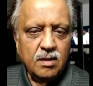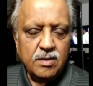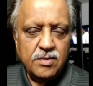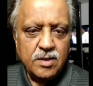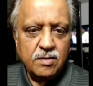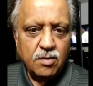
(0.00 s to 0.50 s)

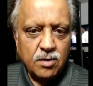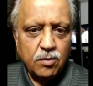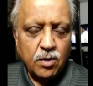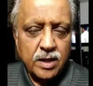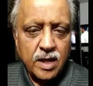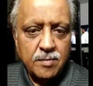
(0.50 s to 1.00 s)
You see,
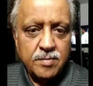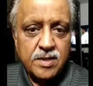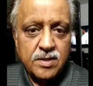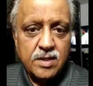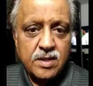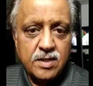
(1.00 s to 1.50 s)
what, what
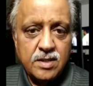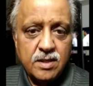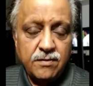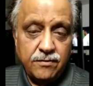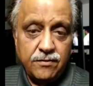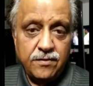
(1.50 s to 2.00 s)
happens is
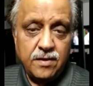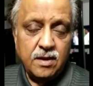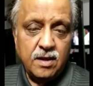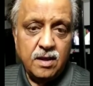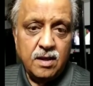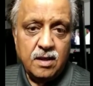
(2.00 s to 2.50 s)
if
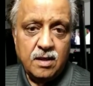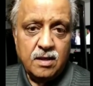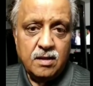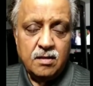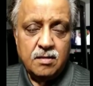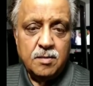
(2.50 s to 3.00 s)

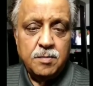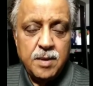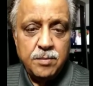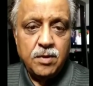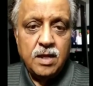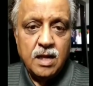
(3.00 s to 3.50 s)

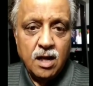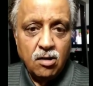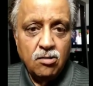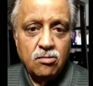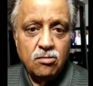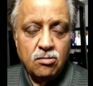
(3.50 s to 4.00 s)
People
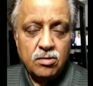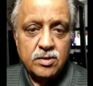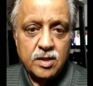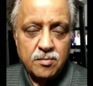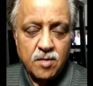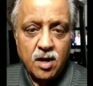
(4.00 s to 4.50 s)
love
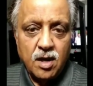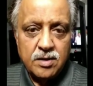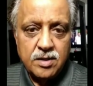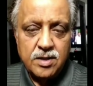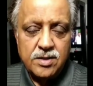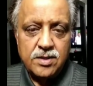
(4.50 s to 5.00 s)
some
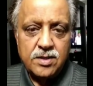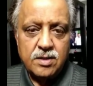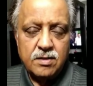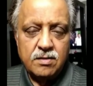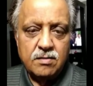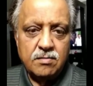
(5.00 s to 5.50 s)
artists
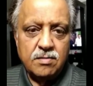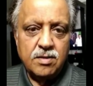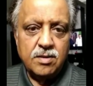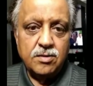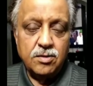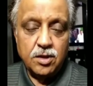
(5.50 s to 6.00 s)

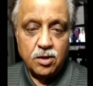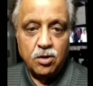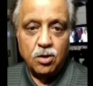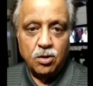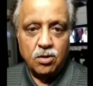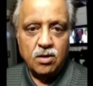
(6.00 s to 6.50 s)
to the
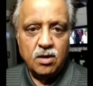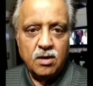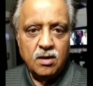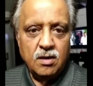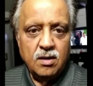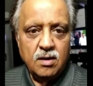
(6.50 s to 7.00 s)
core.
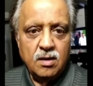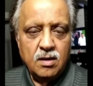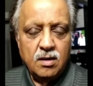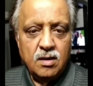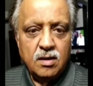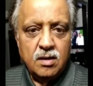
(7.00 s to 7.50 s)

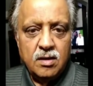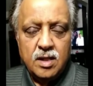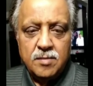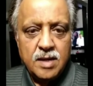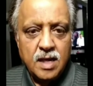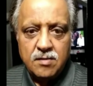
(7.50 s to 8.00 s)

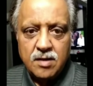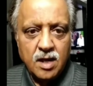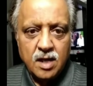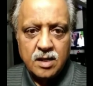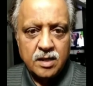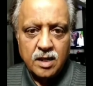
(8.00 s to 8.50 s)
They may have a
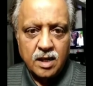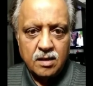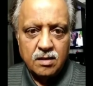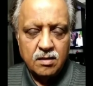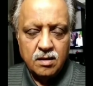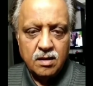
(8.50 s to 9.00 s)
heart
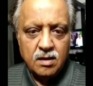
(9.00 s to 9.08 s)
attack.